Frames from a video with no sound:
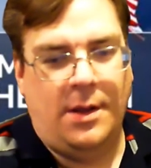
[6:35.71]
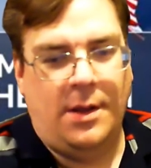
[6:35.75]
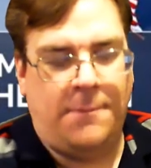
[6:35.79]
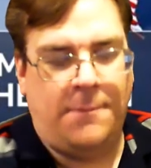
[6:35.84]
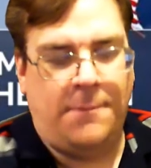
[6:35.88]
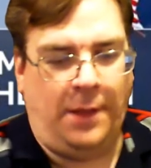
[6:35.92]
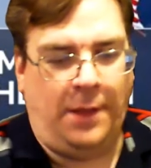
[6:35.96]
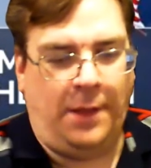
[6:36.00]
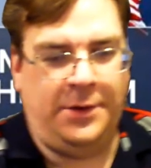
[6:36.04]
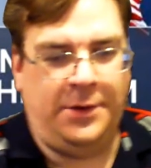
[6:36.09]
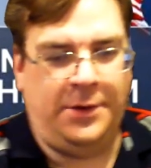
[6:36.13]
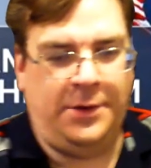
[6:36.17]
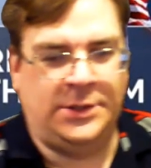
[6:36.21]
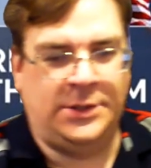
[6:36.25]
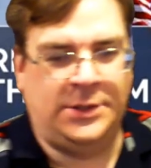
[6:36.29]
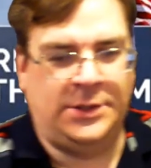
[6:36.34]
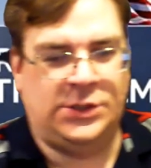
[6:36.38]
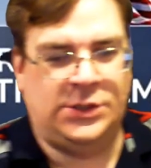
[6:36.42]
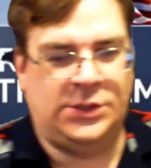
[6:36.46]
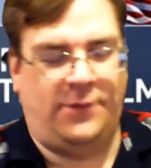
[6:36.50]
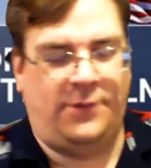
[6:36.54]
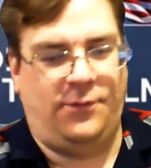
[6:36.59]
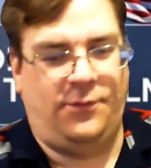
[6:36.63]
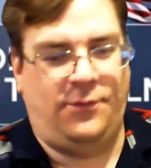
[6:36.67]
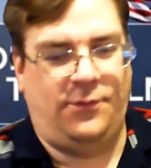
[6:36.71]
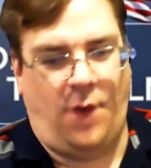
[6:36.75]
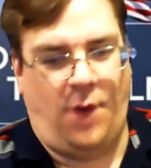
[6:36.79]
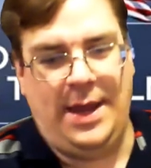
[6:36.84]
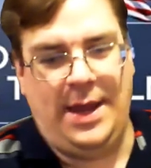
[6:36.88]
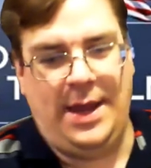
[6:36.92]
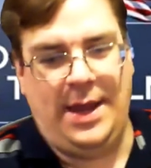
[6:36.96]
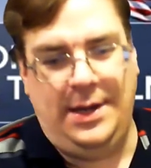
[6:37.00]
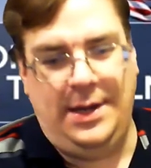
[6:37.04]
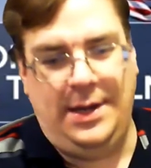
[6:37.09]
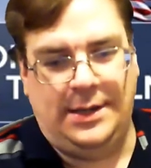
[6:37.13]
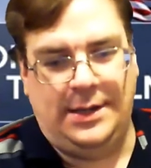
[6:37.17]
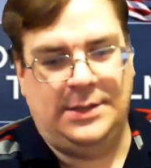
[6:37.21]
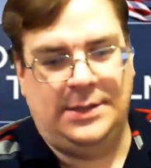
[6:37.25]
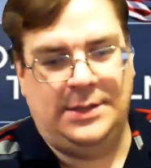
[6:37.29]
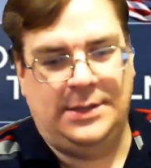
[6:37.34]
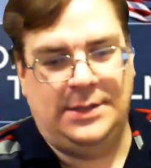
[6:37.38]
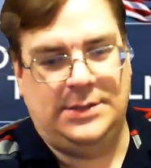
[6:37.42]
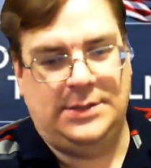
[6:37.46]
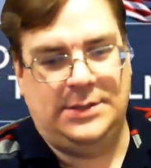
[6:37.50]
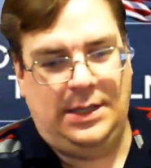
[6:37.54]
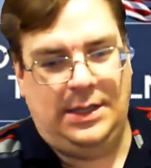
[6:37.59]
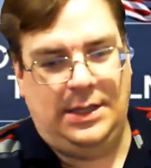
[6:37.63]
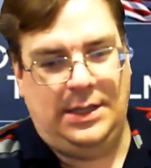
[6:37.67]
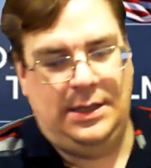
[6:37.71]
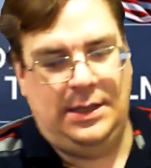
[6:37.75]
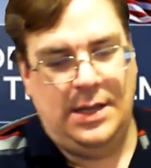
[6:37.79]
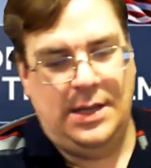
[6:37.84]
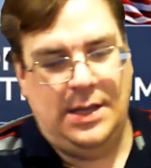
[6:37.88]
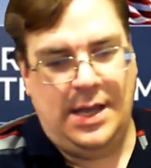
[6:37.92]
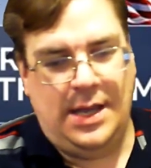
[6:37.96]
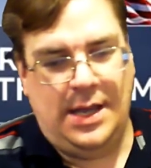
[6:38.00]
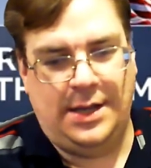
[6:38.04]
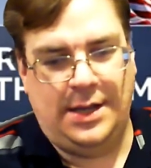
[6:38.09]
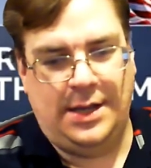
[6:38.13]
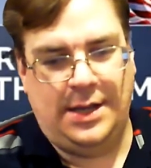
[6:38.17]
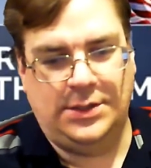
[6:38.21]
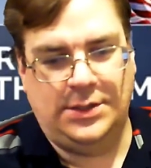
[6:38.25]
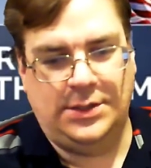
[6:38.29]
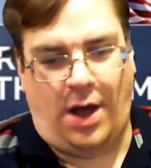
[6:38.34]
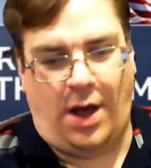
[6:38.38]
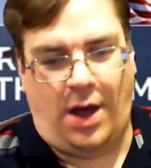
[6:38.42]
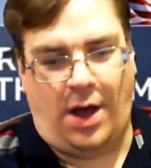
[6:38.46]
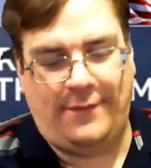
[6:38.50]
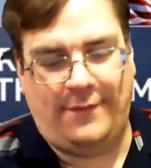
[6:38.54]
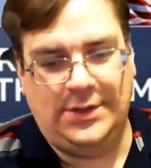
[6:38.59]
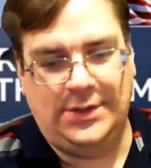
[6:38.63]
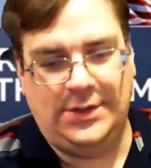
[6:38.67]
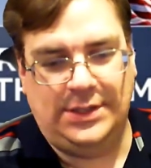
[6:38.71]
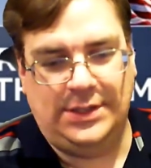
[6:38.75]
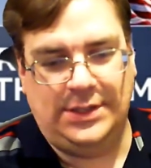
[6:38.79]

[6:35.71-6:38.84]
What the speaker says: paleo-conservative right in his office.